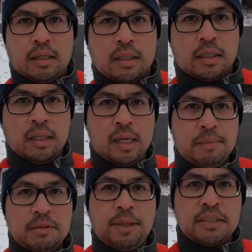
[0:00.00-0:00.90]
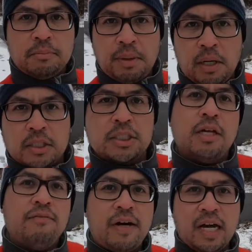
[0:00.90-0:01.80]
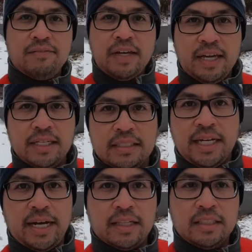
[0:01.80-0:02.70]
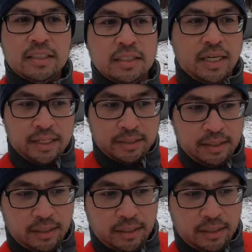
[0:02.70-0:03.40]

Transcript: Columbus Metro Parks five K challenge that